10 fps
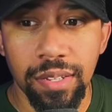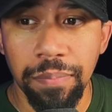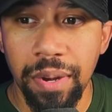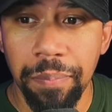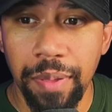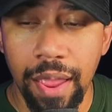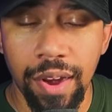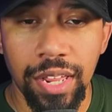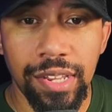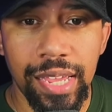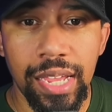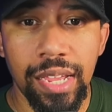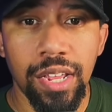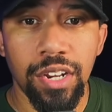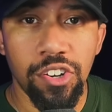but apparently
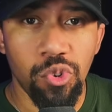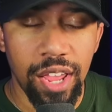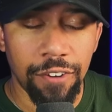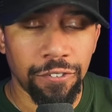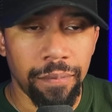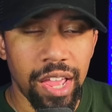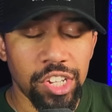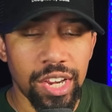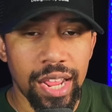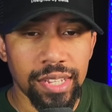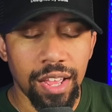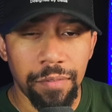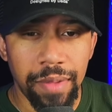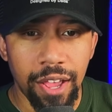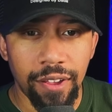new information has come
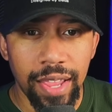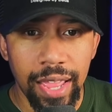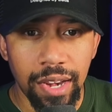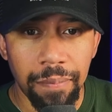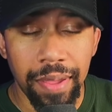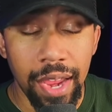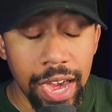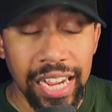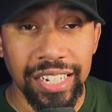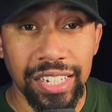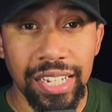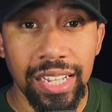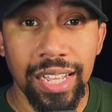out, and apparently